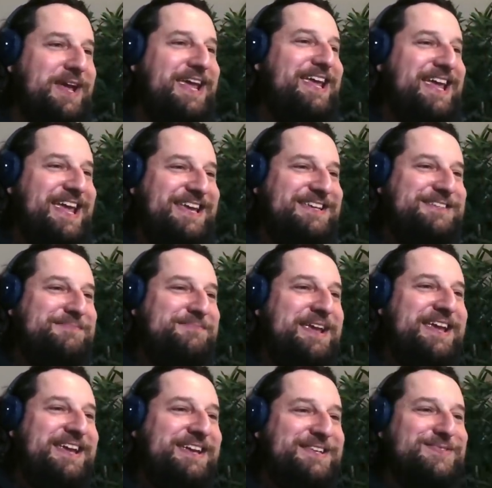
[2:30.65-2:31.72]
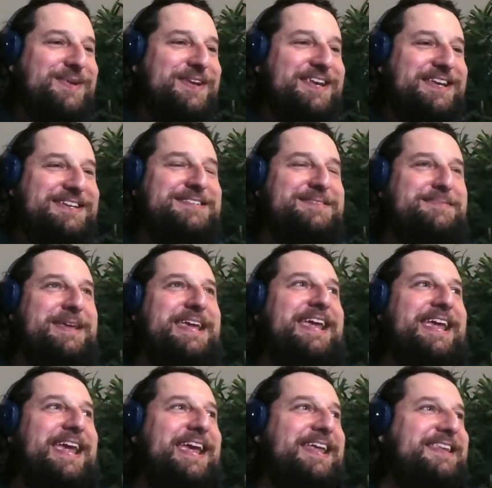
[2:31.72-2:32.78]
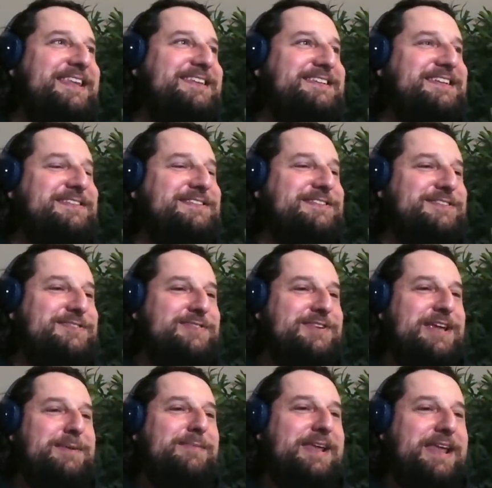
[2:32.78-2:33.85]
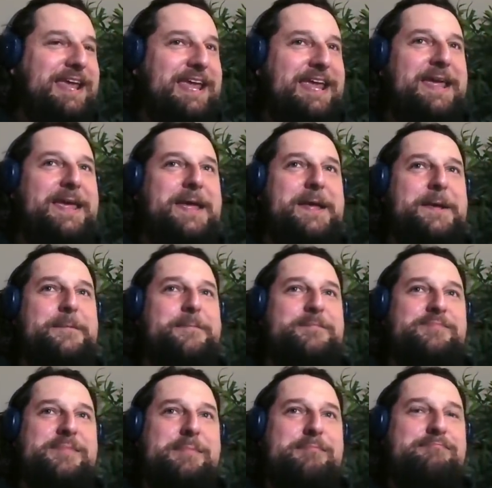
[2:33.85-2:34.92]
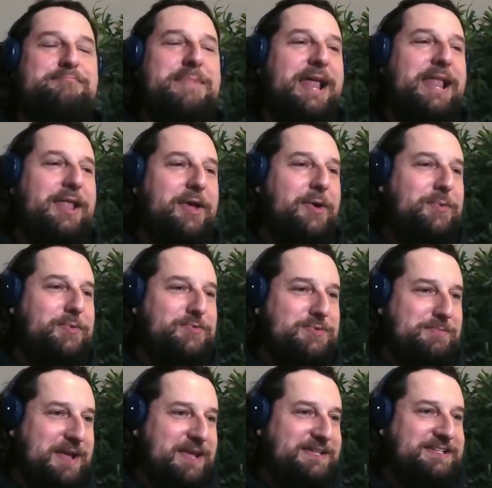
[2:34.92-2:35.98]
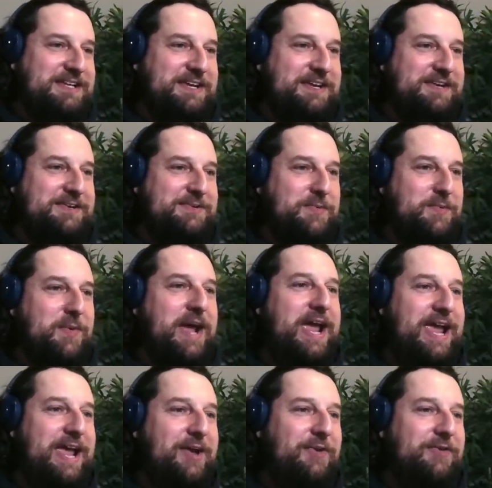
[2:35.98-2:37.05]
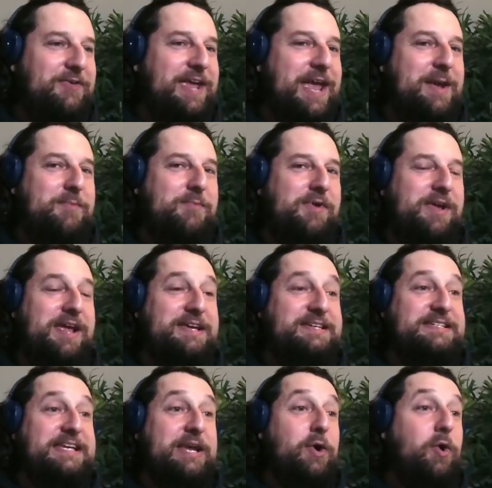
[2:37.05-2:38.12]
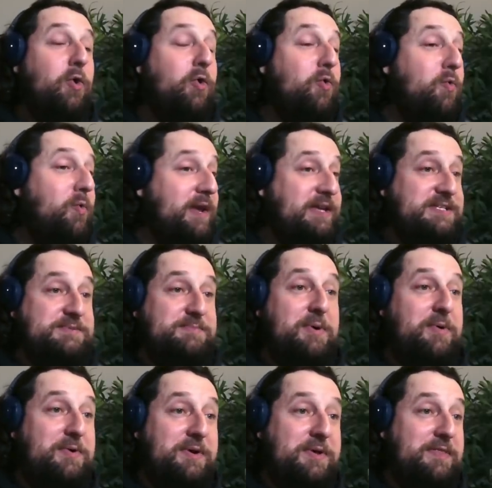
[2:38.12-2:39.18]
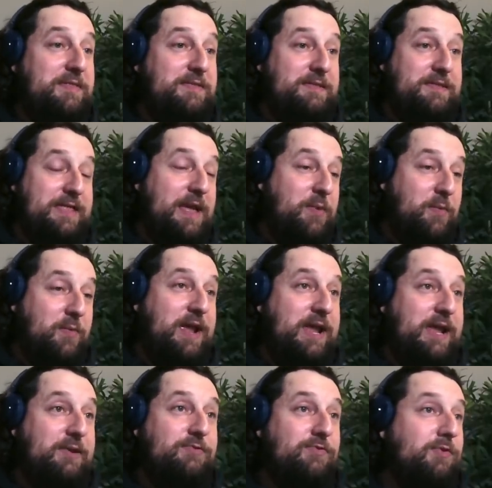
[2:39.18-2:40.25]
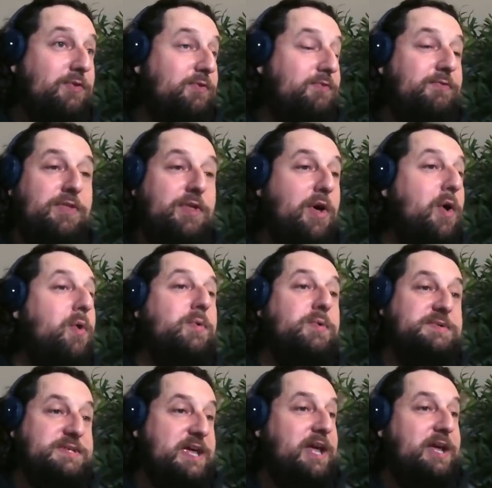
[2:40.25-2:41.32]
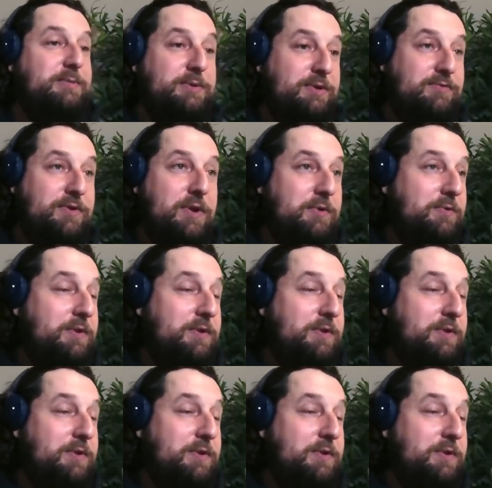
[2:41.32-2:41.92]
he speaks when he's speaking in this extremely mellow, dramatic way on camera? Has he always spoken that way for for the whole time you've known